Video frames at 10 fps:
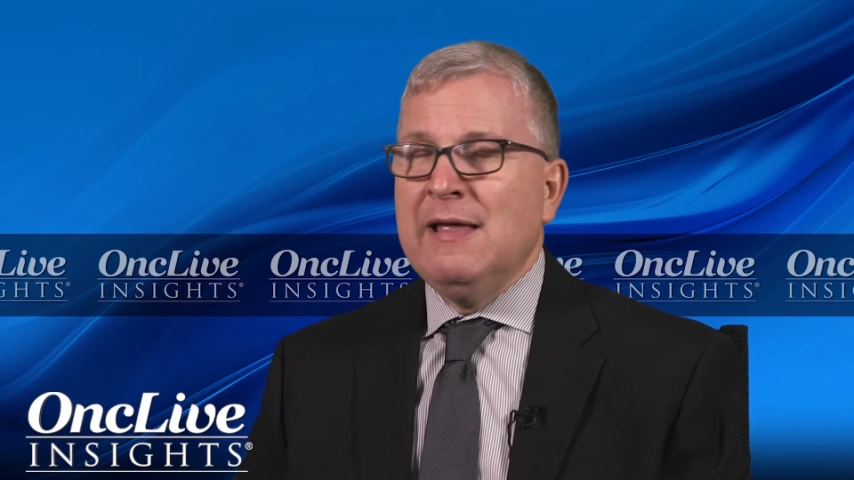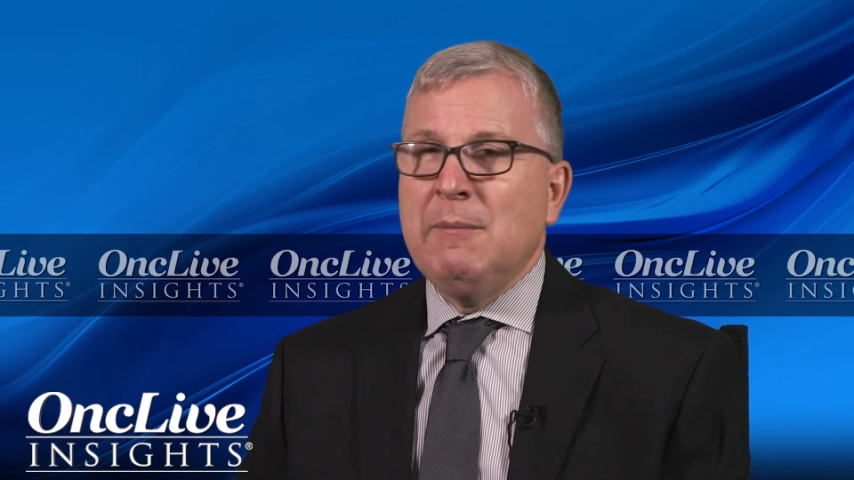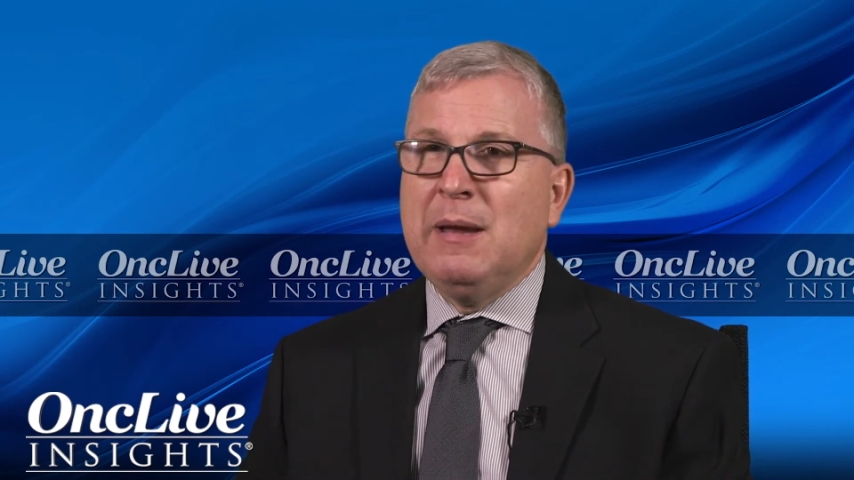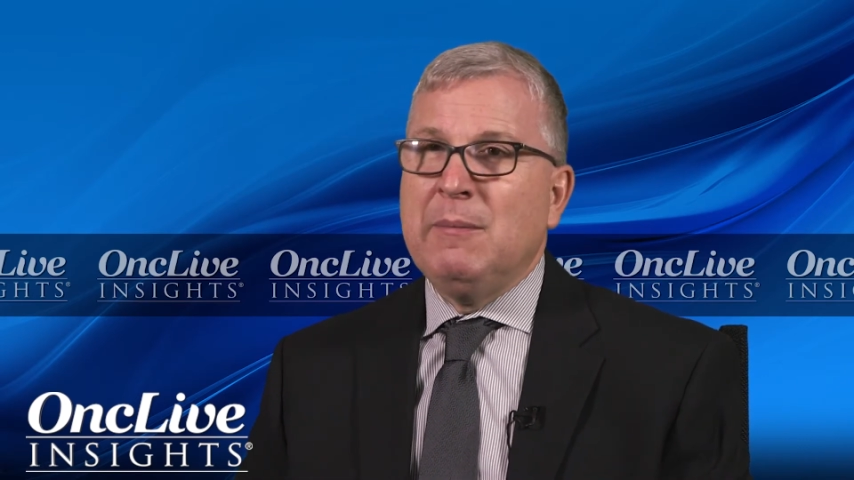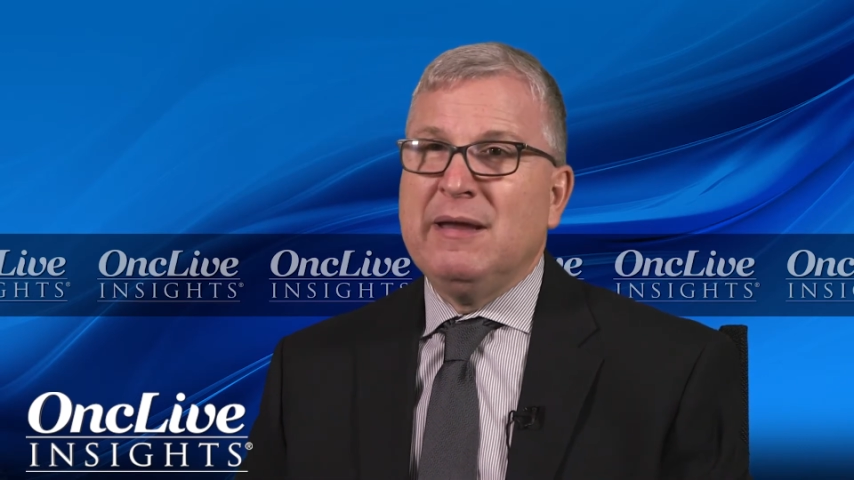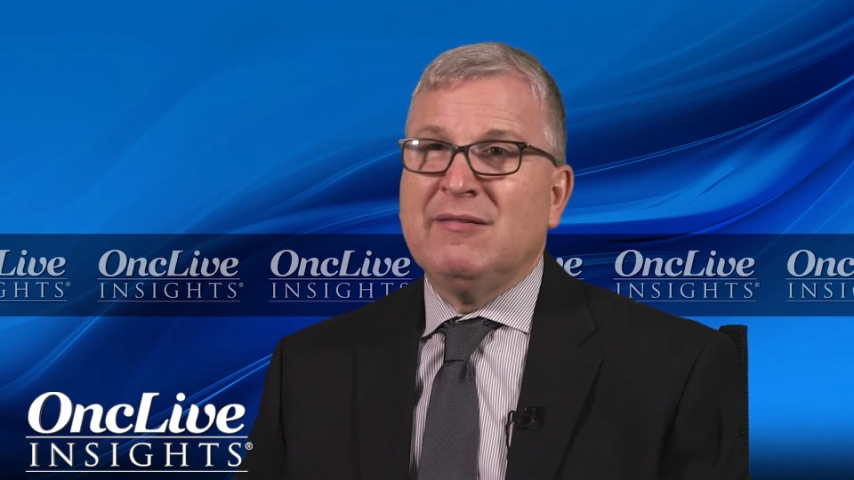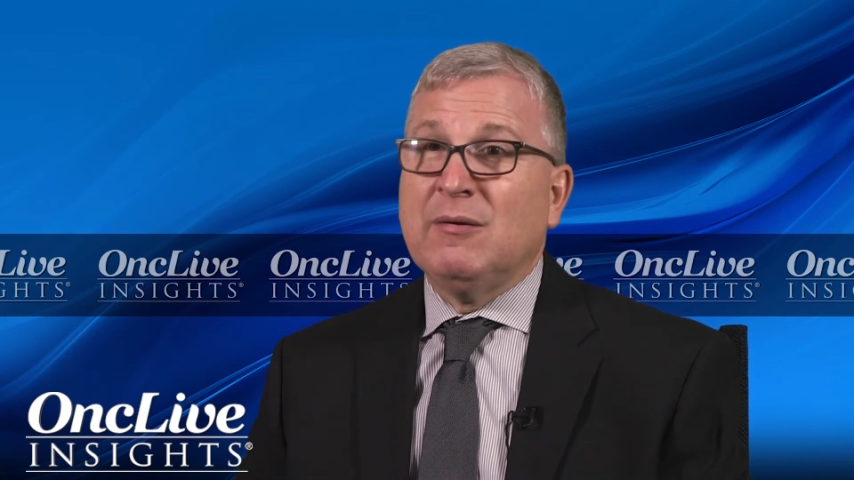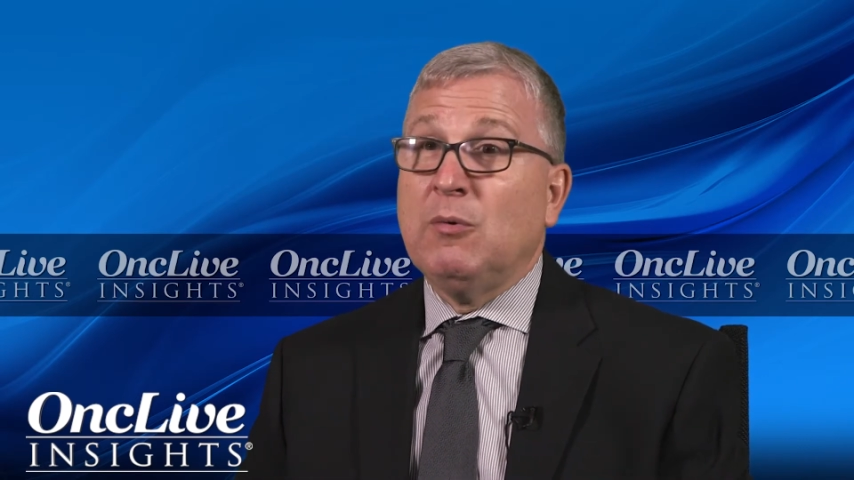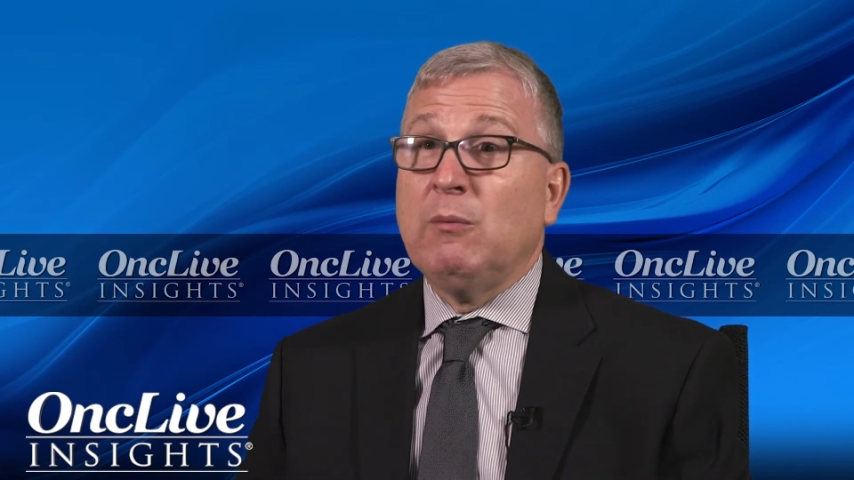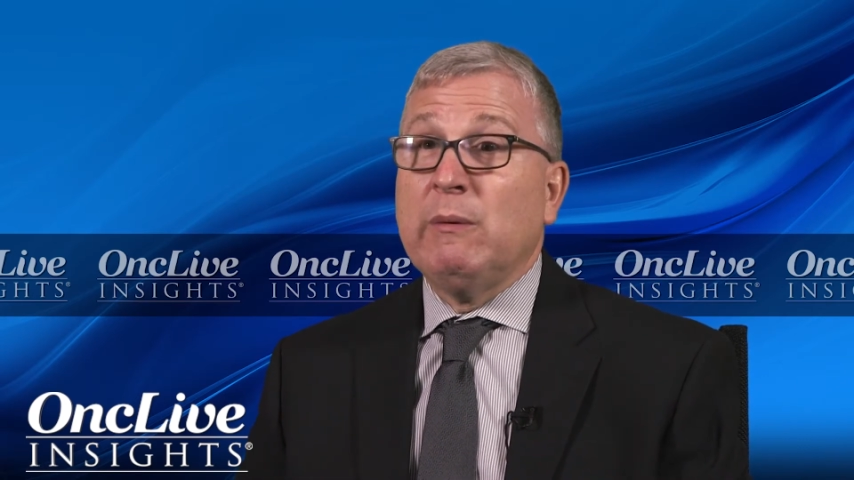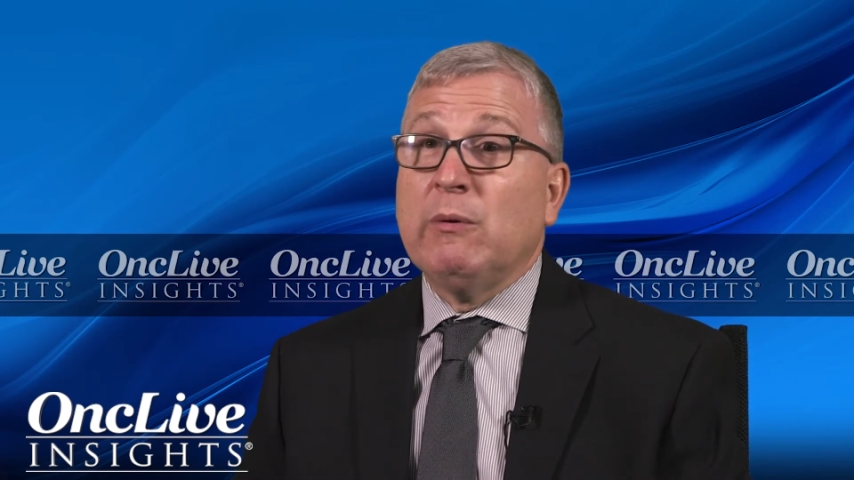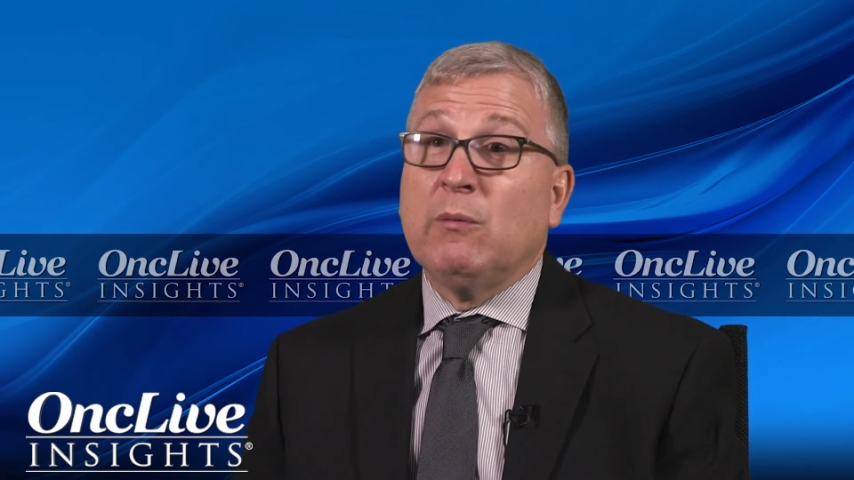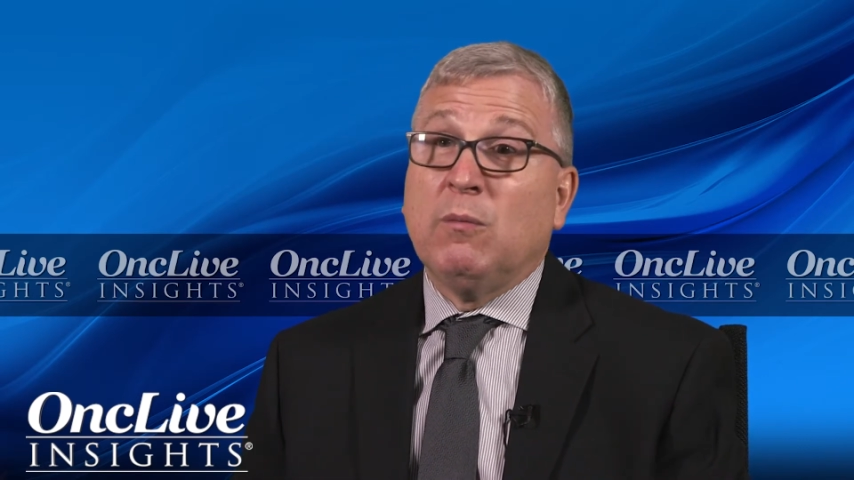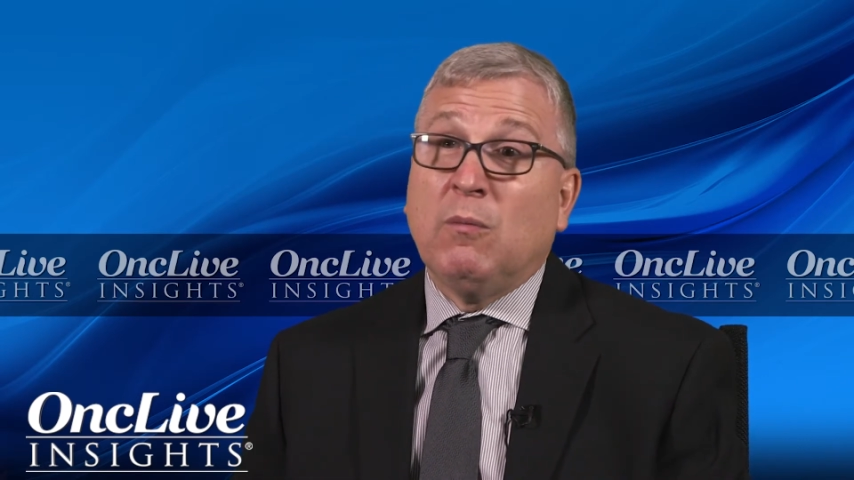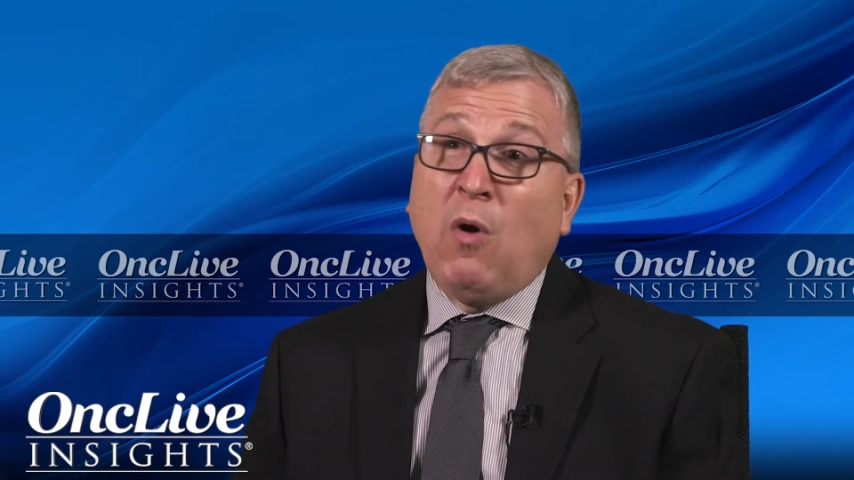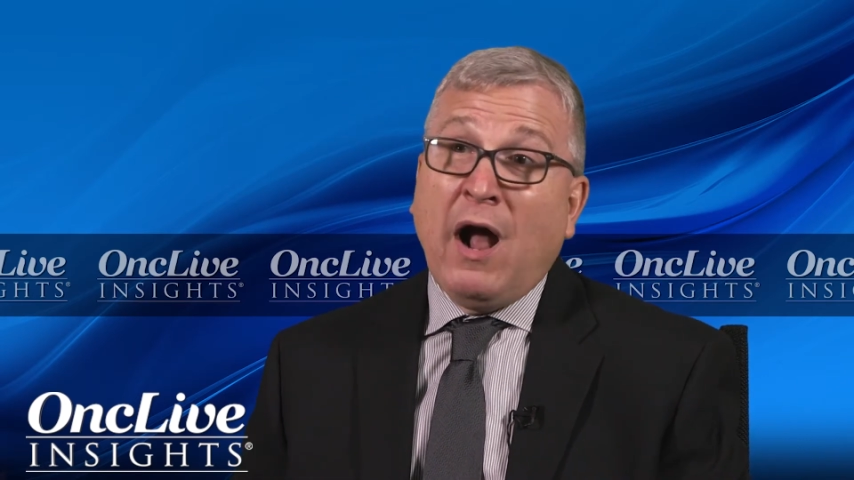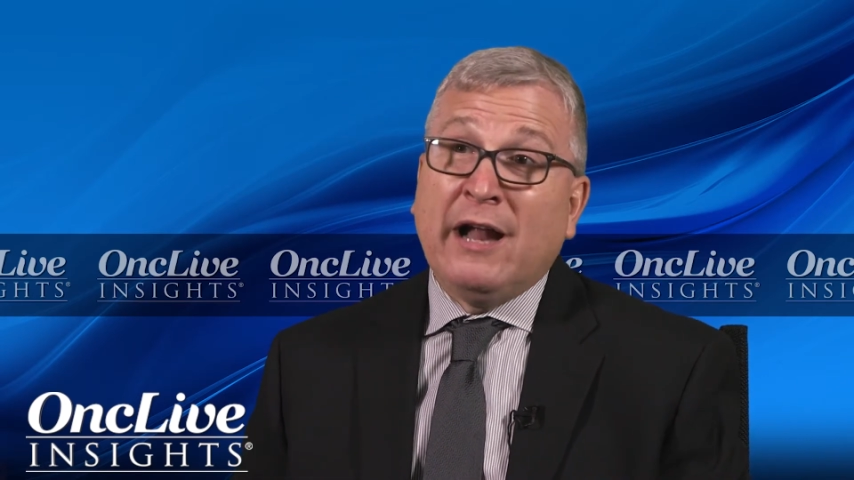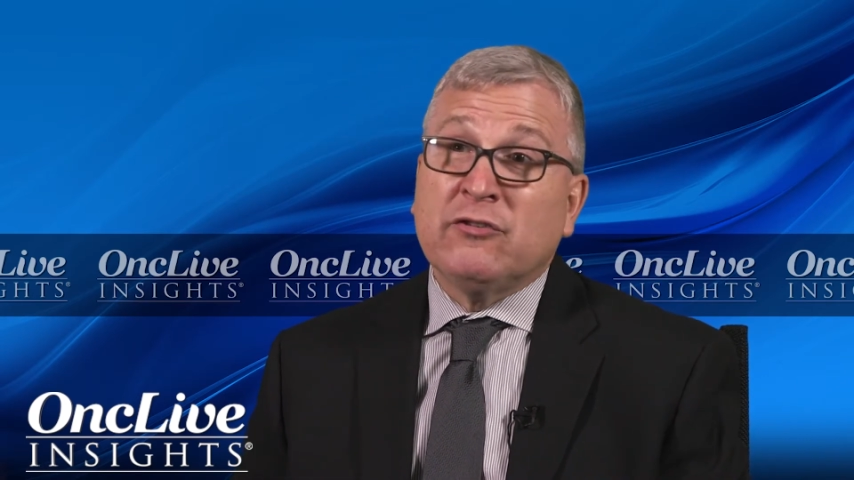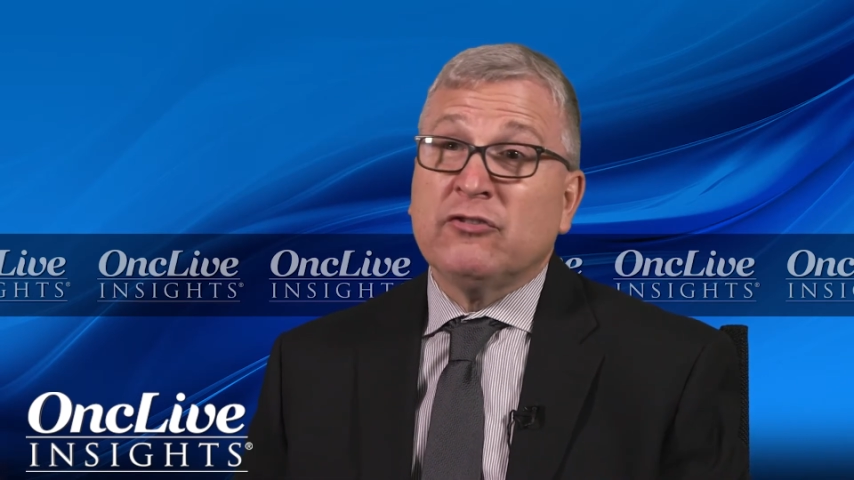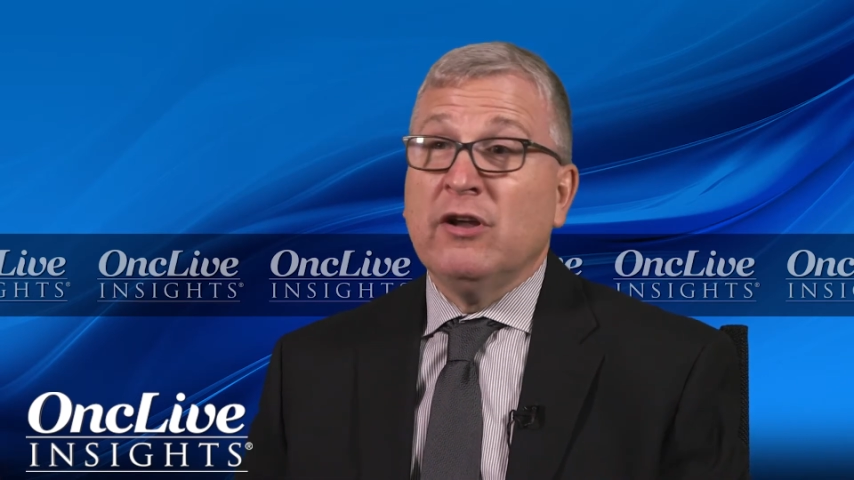that may be someone we would
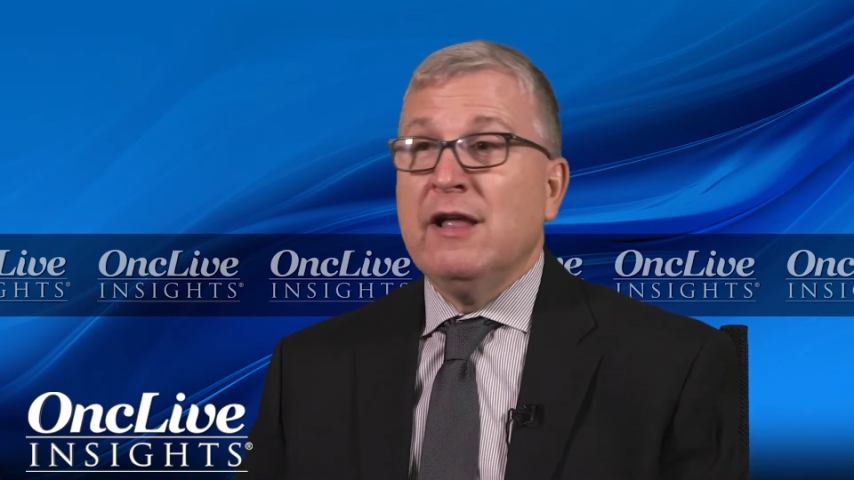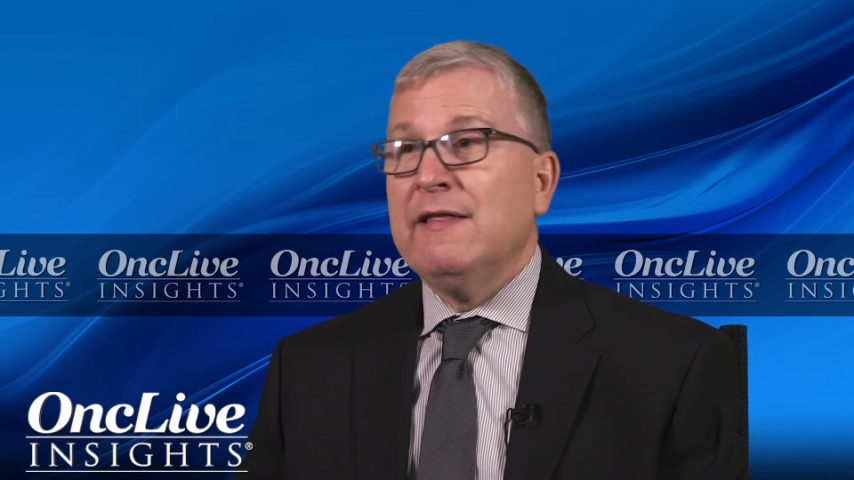watch.